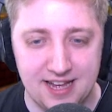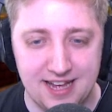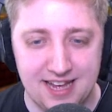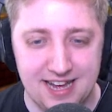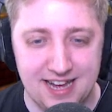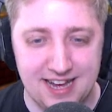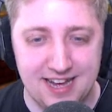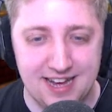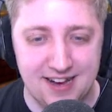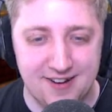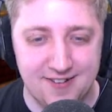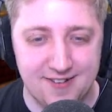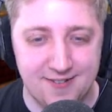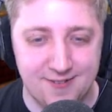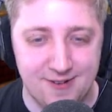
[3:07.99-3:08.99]

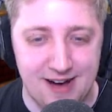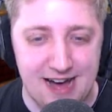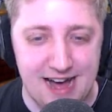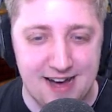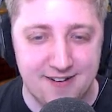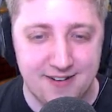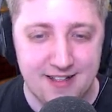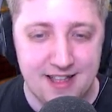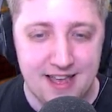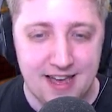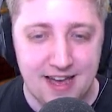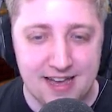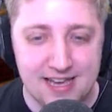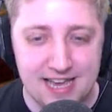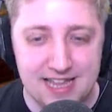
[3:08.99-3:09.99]
Oh, wow.
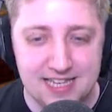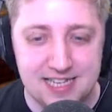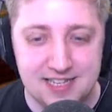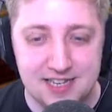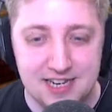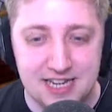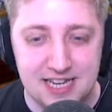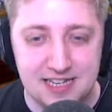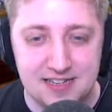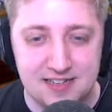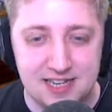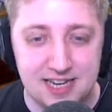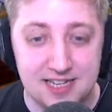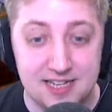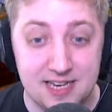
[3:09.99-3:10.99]
Okay, this is an easy
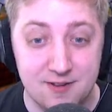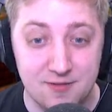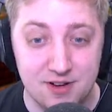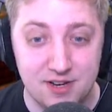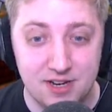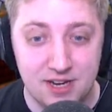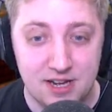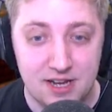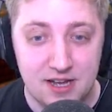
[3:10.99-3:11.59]
T N T run.